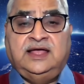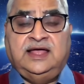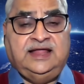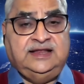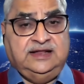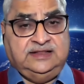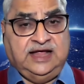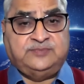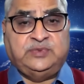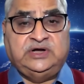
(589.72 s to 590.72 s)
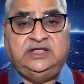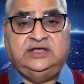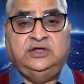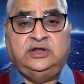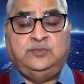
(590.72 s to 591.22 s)
and that
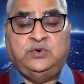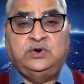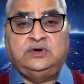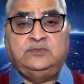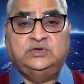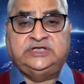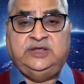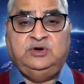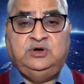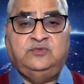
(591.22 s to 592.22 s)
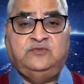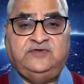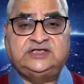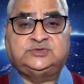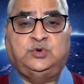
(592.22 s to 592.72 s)
particular report was able to
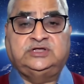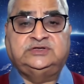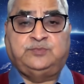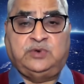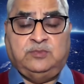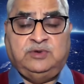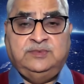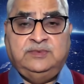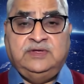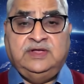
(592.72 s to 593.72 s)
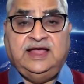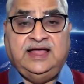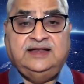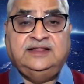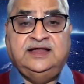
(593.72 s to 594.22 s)
fix what is the problem,
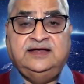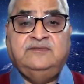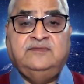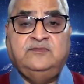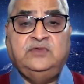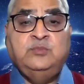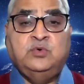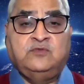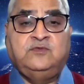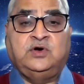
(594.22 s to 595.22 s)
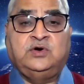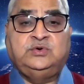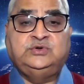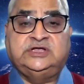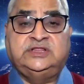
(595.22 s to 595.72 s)
and then we moved on
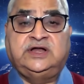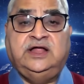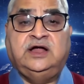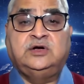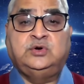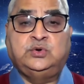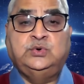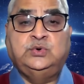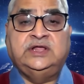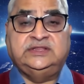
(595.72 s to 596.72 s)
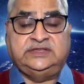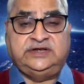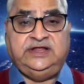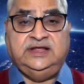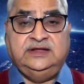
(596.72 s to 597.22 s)
to Chandrayaan-2 and
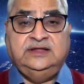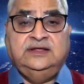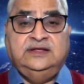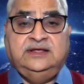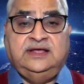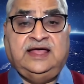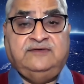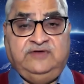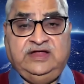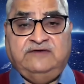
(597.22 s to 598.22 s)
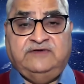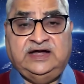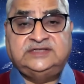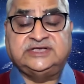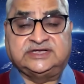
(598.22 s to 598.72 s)
3, and we have
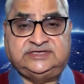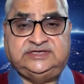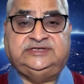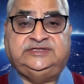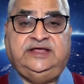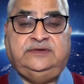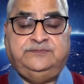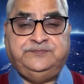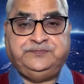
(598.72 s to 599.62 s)
had success there.